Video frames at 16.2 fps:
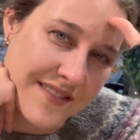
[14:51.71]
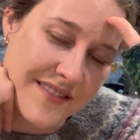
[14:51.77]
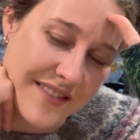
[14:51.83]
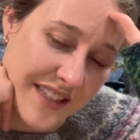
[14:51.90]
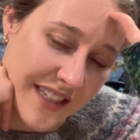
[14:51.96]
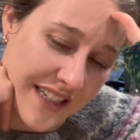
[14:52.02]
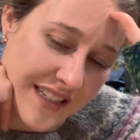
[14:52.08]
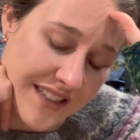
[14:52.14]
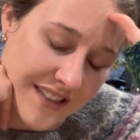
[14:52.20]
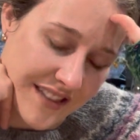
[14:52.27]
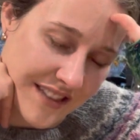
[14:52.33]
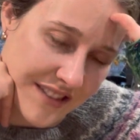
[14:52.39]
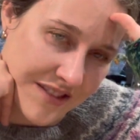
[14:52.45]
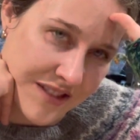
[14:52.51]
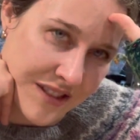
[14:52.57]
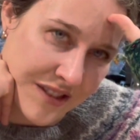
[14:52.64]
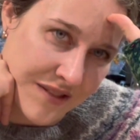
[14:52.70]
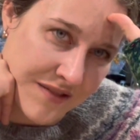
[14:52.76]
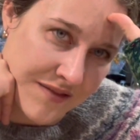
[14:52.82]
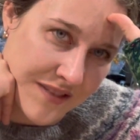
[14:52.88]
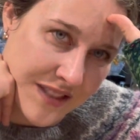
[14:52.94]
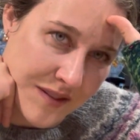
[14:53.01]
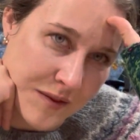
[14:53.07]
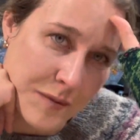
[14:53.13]
Like, I don't know,
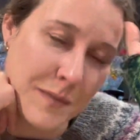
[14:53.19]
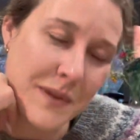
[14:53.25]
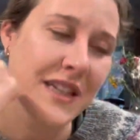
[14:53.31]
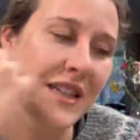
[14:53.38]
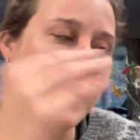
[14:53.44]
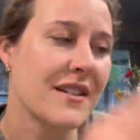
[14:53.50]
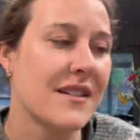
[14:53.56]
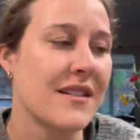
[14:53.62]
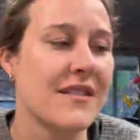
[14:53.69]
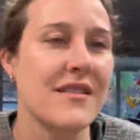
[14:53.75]
there would be a